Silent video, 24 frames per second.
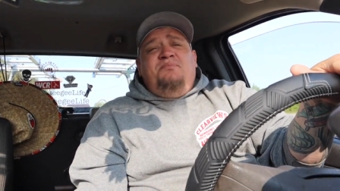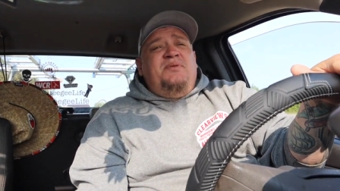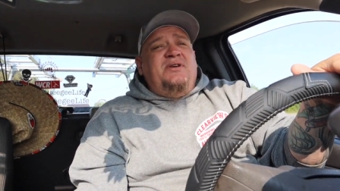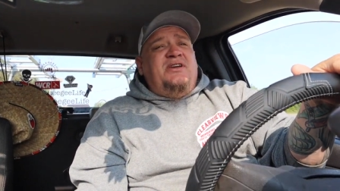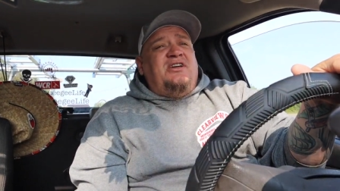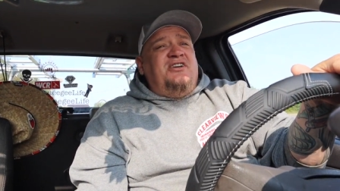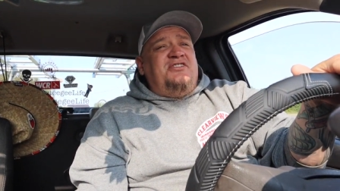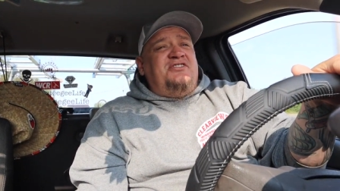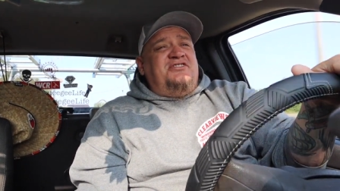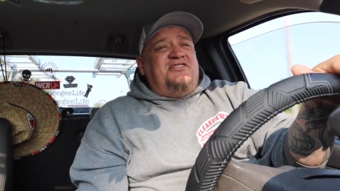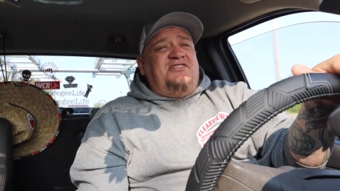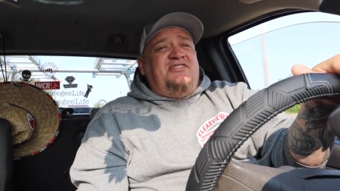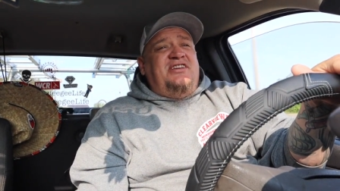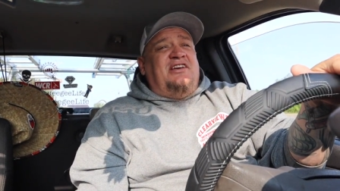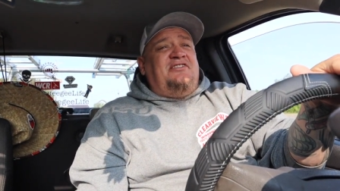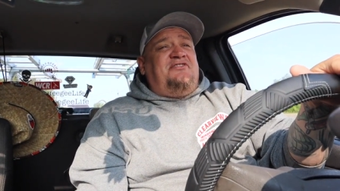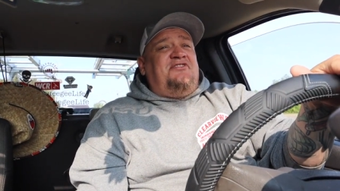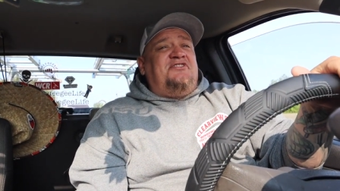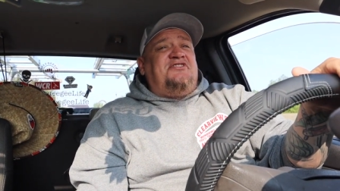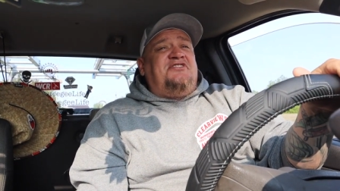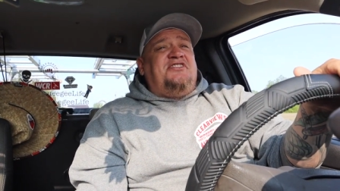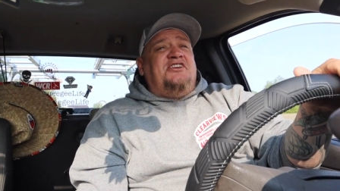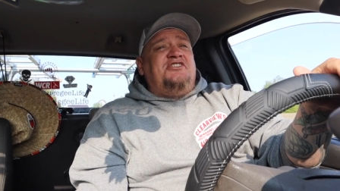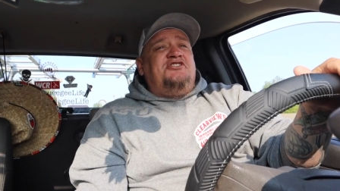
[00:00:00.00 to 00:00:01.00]
because
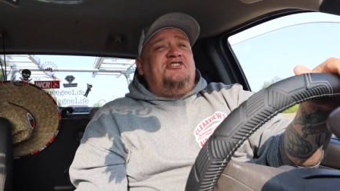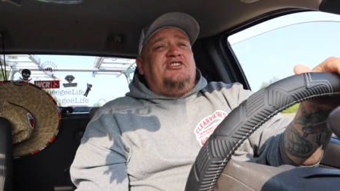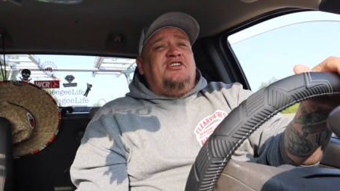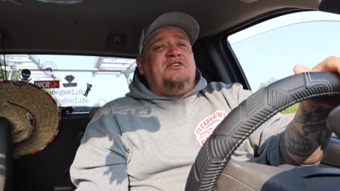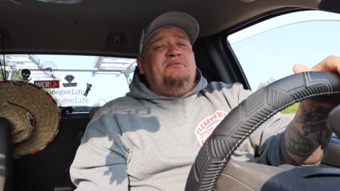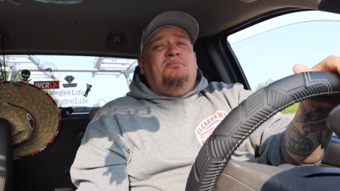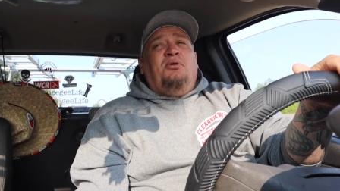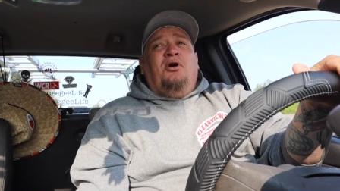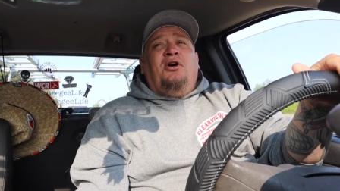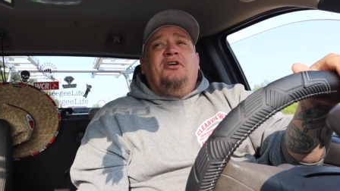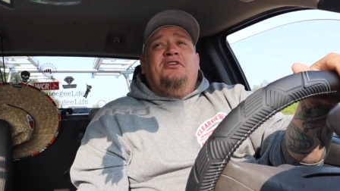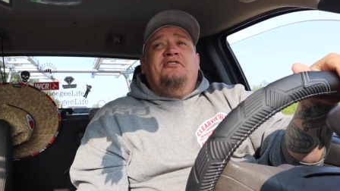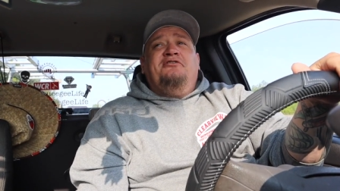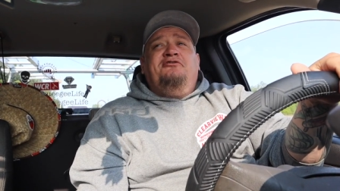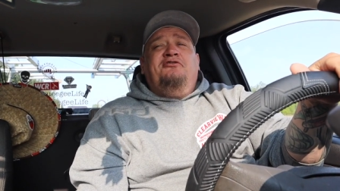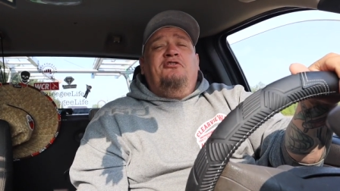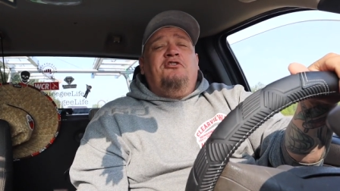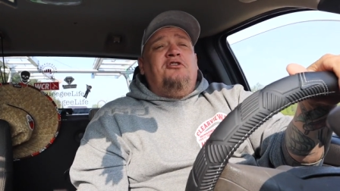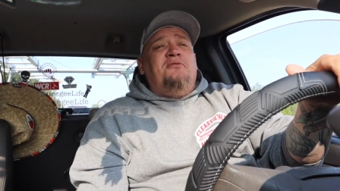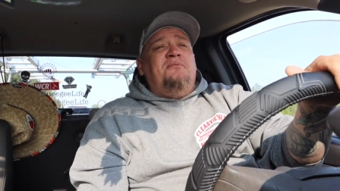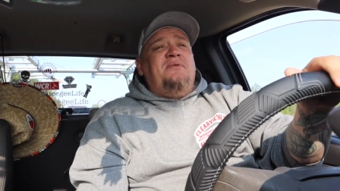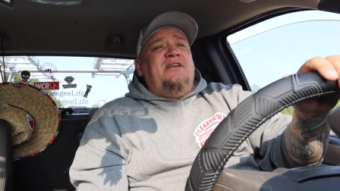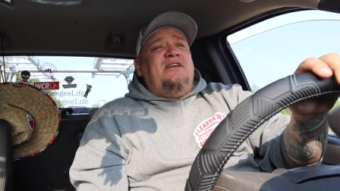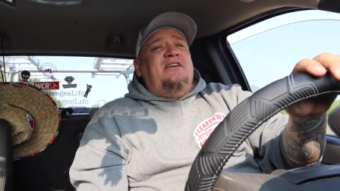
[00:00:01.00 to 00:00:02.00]
Seth essentially bought it
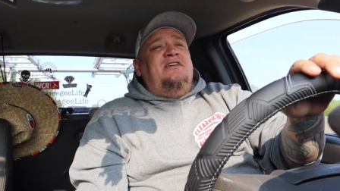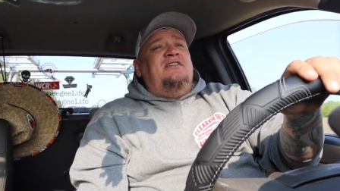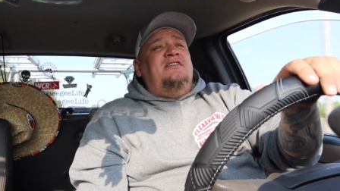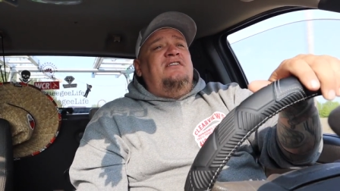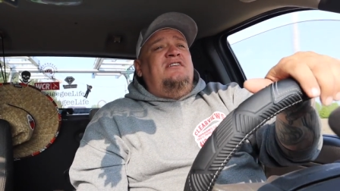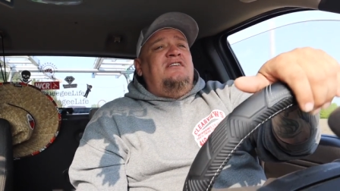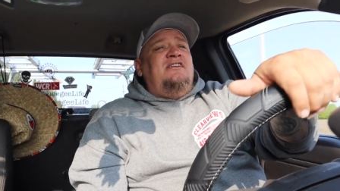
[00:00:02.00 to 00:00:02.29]
for me